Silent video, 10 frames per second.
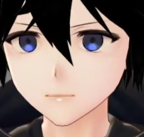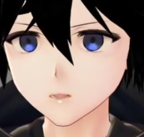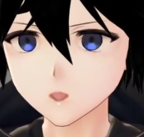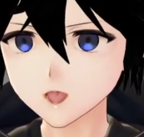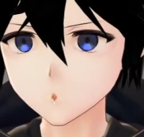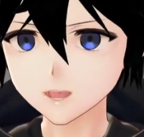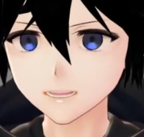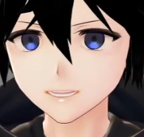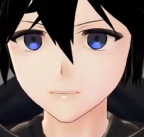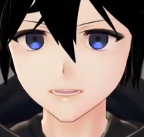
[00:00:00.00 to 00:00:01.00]
Oh well, I don't
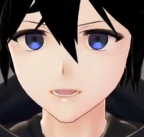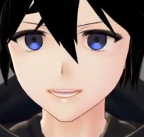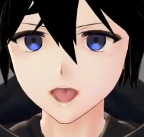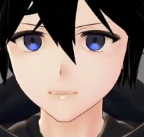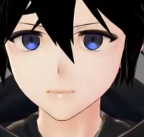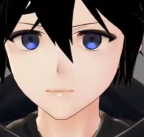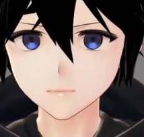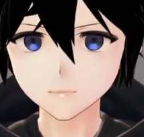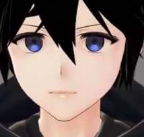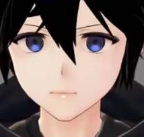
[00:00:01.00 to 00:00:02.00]
have it enabled, but
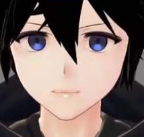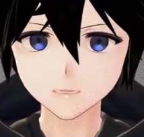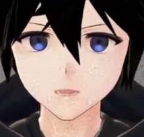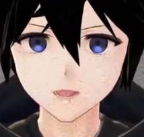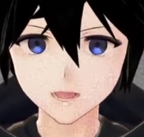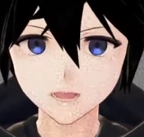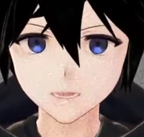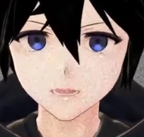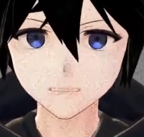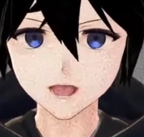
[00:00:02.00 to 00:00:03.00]

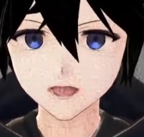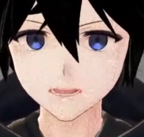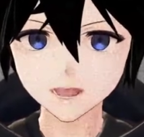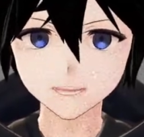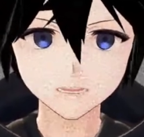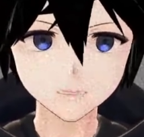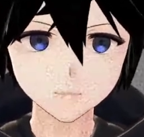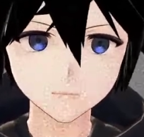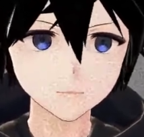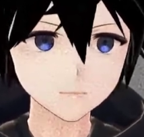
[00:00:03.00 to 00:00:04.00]
it's like camera.
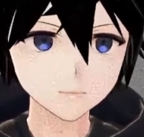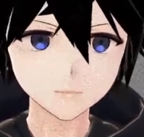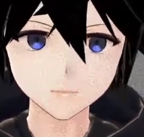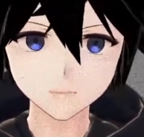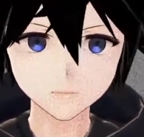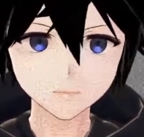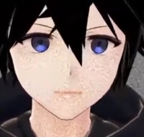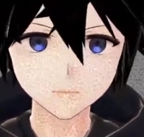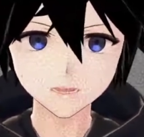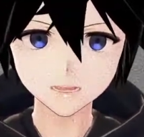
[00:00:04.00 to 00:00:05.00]

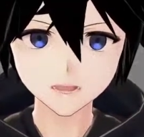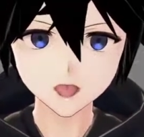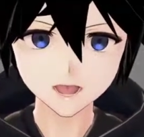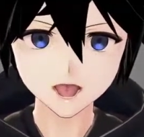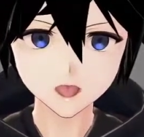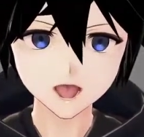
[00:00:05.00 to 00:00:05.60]
Filters on a camera.